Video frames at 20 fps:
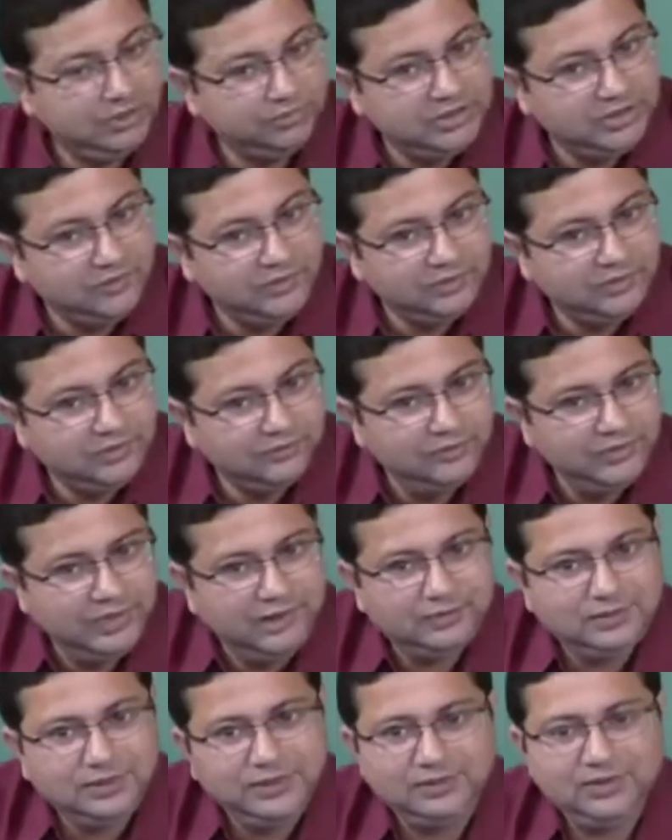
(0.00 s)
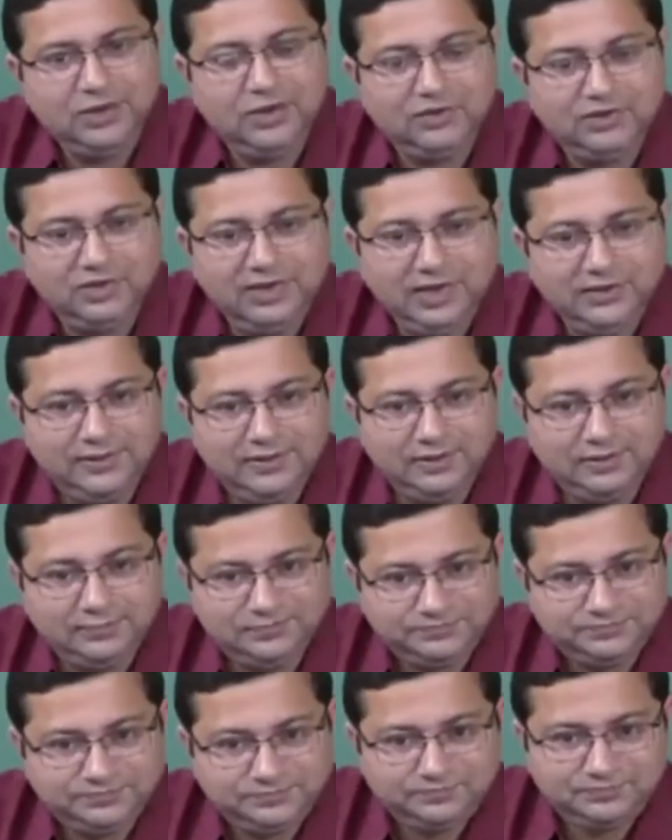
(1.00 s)
One of them is the fuel, other is the
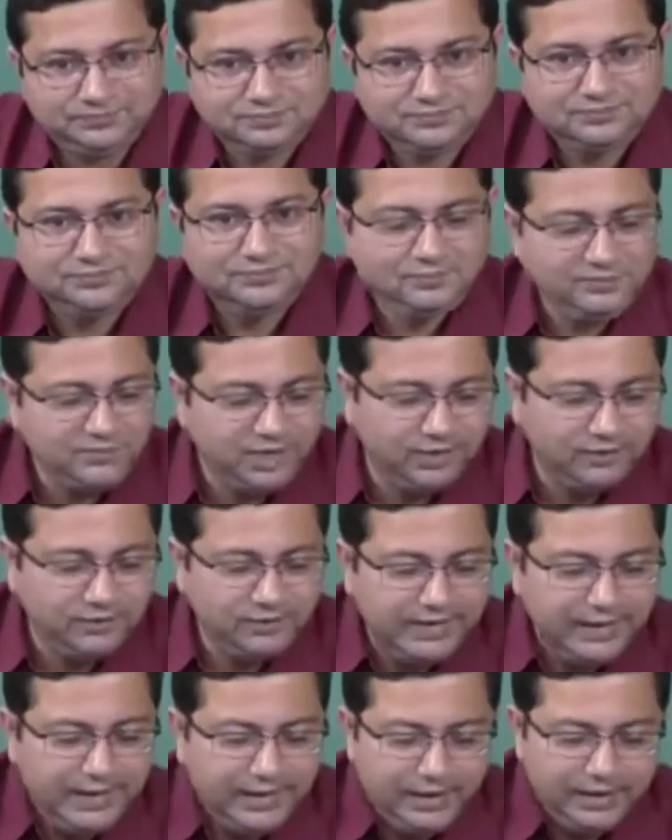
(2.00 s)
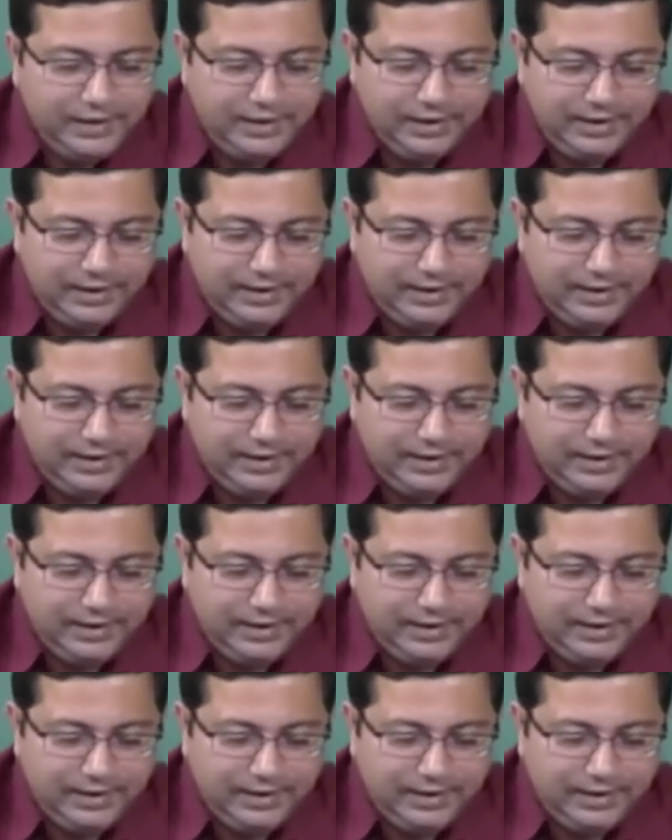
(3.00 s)
oxidizer. Okay.